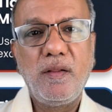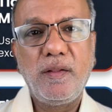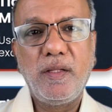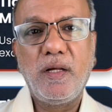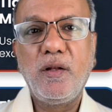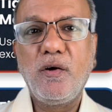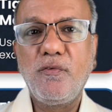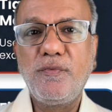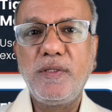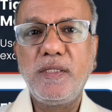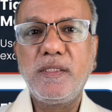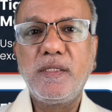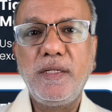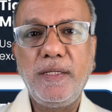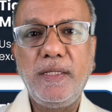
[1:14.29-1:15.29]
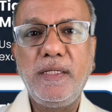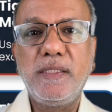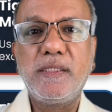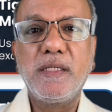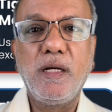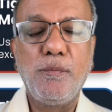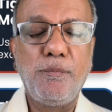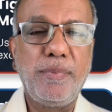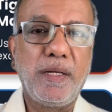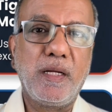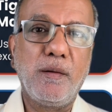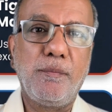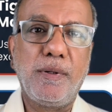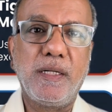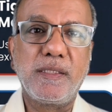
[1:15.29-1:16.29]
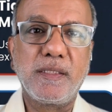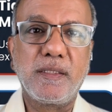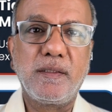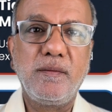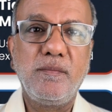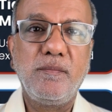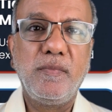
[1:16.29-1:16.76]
None of this needs a bigger budget.